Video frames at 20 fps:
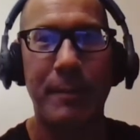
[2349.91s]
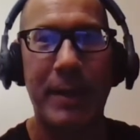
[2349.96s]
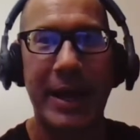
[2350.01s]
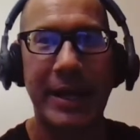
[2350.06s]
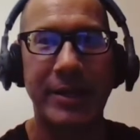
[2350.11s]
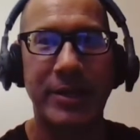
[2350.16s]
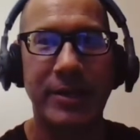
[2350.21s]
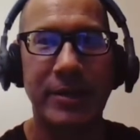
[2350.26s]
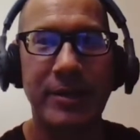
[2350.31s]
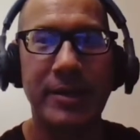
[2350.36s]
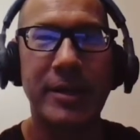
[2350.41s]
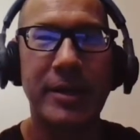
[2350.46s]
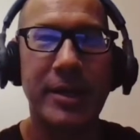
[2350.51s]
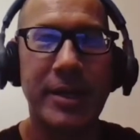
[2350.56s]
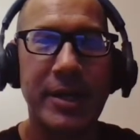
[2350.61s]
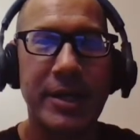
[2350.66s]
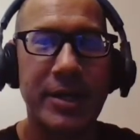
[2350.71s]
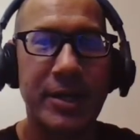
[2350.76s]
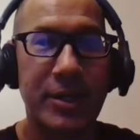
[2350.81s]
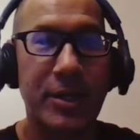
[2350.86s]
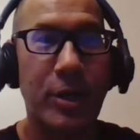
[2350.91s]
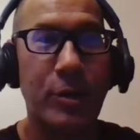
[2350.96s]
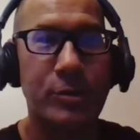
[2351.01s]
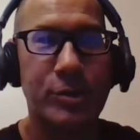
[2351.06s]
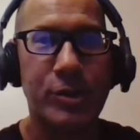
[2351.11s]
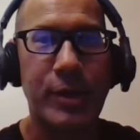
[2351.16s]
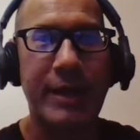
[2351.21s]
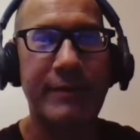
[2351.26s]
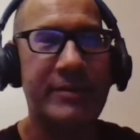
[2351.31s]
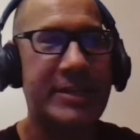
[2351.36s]
Reminder, you know.
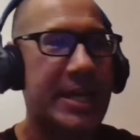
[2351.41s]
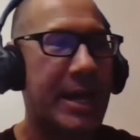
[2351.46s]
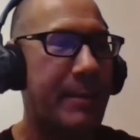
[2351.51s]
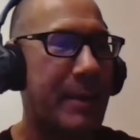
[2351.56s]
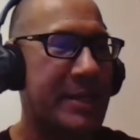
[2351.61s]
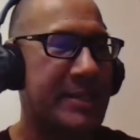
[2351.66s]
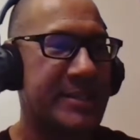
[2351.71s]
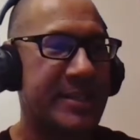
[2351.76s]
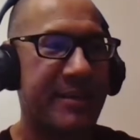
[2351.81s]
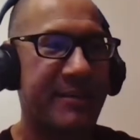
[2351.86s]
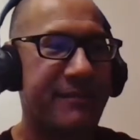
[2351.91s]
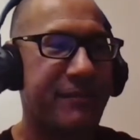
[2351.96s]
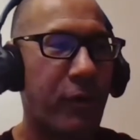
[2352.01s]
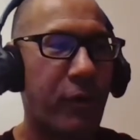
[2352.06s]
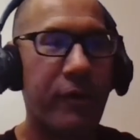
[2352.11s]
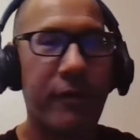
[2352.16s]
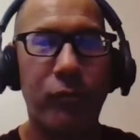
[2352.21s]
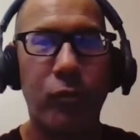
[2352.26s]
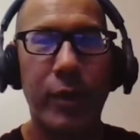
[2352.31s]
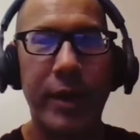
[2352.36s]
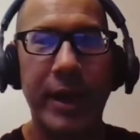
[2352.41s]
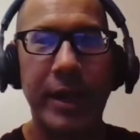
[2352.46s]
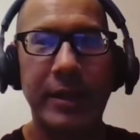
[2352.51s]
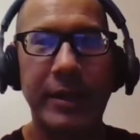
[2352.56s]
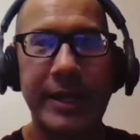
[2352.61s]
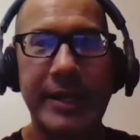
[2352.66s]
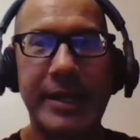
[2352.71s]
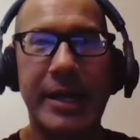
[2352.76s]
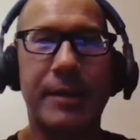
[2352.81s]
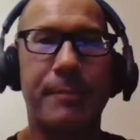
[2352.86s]
So every time I see a photo, one I
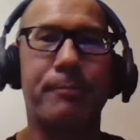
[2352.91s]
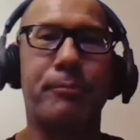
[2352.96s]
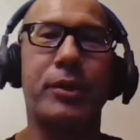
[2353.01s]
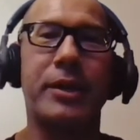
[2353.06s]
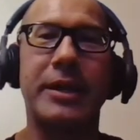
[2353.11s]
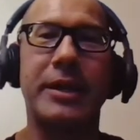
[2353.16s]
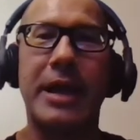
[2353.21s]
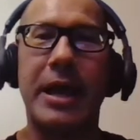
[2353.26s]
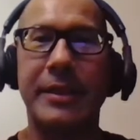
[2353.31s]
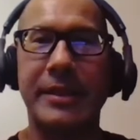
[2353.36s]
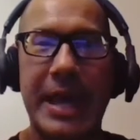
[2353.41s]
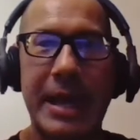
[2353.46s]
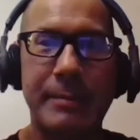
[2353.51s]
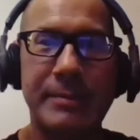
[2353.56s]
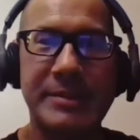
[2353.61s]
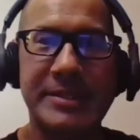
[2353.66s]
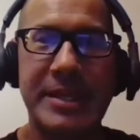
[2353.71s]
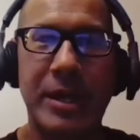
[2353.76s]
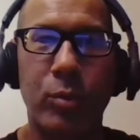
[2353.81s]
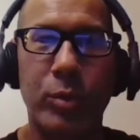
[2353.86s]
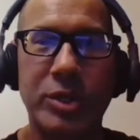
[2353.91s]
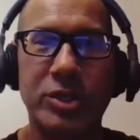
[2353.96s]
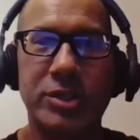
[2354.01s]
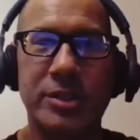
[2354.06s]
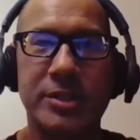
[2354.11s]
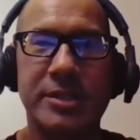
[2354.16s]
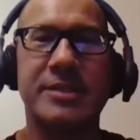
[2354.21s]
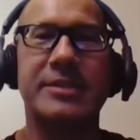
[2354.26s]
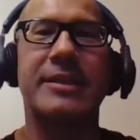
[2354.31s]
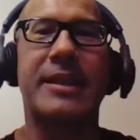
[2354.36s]
like, I put it on the Amazon wish
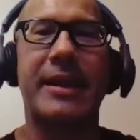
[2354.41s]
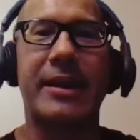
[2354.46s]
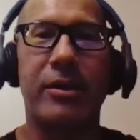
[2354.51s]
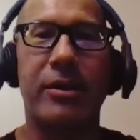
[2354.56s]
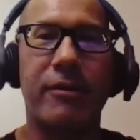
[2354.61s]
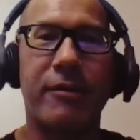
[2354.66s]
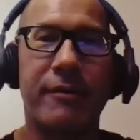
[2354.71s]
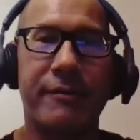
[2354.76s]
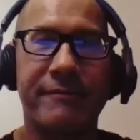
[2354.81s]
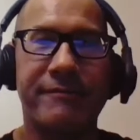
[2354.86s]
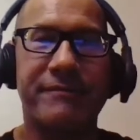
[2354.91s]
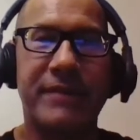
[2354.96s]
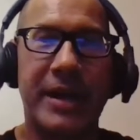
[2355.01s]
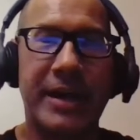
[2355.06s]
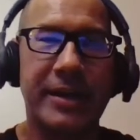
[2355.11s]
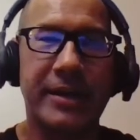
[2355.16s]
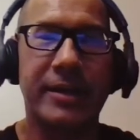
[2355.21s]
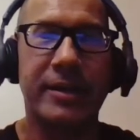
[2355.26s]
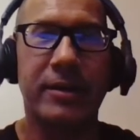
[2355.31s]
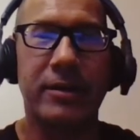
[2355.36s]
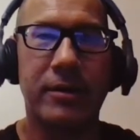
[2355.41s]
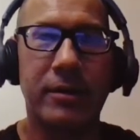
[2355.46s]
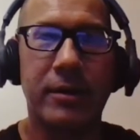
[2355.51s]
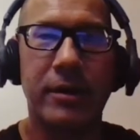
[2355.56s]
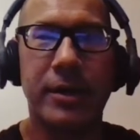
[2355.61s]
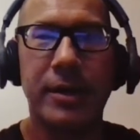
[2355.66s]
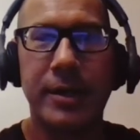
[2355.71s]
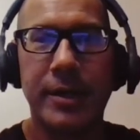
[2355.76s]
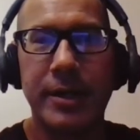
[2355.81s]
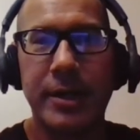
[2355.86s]
list, and then I go find it or
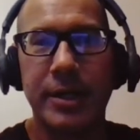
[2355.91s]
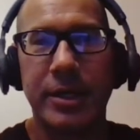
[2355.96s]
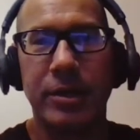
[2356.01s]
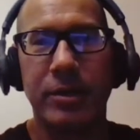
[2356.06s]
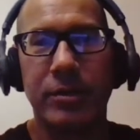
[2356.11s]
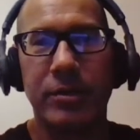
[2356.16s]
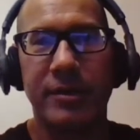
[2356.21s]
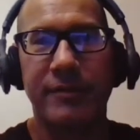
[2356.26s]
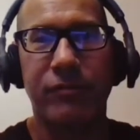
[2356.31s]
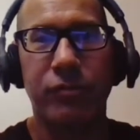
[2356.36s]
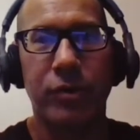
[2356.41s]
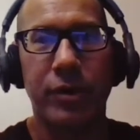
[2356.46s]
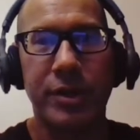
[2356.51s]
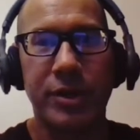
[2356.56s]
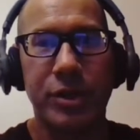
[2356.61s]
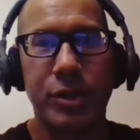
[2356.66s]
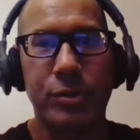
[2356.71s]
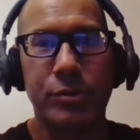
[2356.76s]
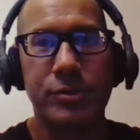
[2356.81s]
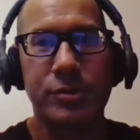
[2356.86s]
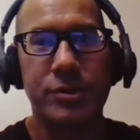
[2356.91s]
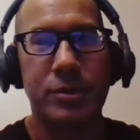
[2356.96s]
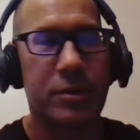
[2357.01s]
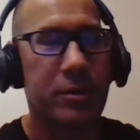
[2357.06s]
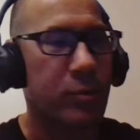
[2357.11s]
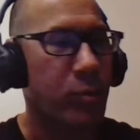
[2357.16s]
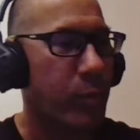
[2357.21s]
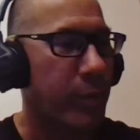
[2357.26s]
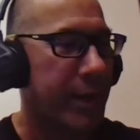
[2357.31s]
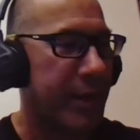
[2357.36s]
look for it, use it
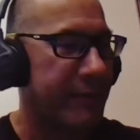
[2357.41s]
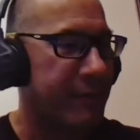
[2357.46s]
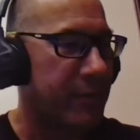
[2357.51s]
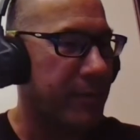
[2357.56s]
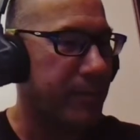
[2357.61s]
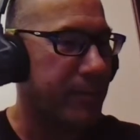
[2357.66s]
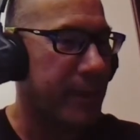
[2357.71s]
or whatever.